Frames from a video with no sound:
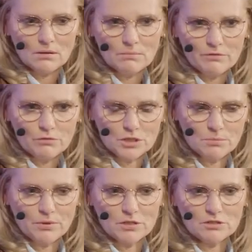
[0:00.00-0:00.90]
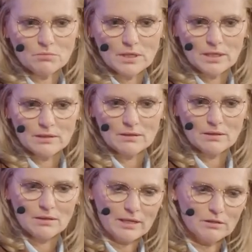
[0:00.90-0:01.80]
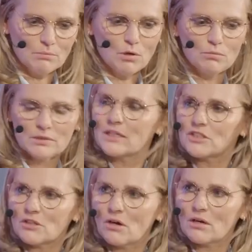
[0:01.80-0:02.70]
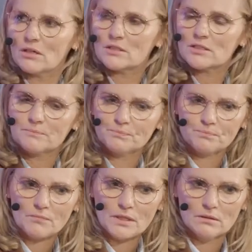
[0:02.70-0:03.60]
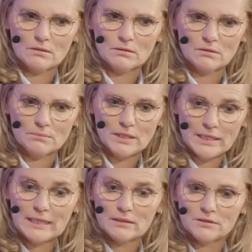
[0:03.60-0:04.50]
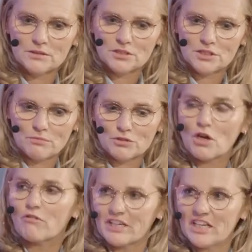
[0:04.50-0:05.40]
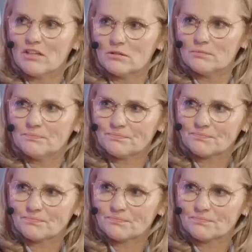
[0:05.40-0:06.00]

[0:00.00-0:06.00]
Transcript: before she passed away. And at the moment I started in England, she was already ill.